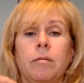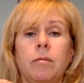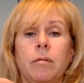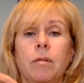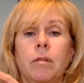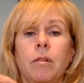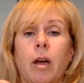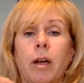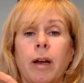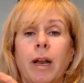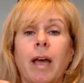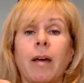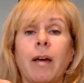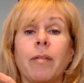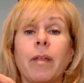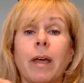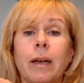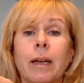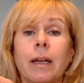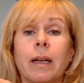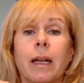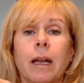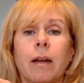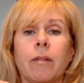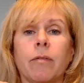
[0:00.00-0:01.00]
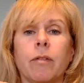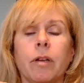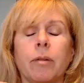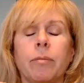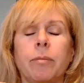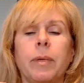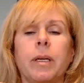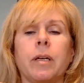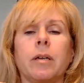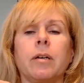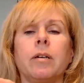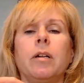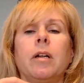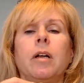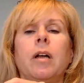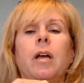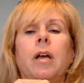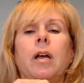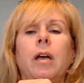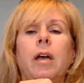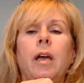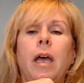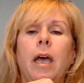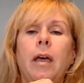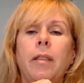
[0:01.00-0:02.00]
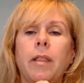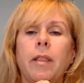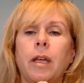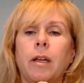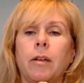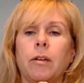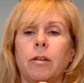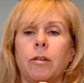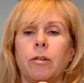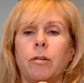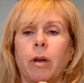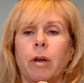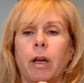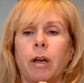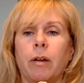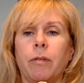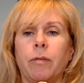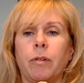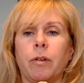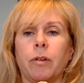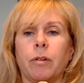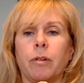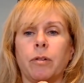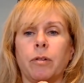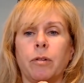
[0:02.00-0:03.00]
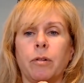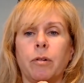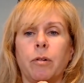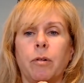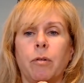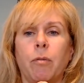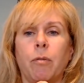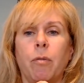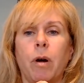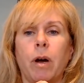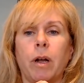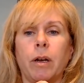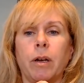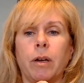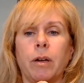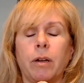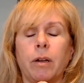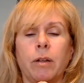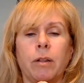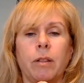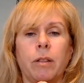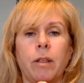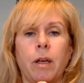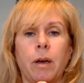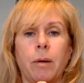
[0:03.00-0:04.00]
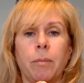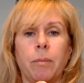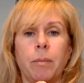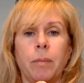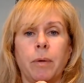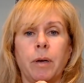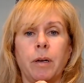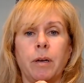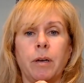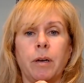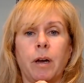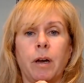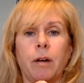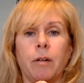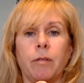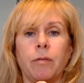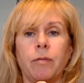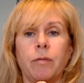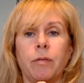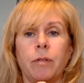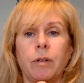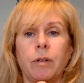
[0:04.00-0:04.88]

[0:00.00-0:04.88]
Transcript: not have that at every meal. And then you have your 1 thumb of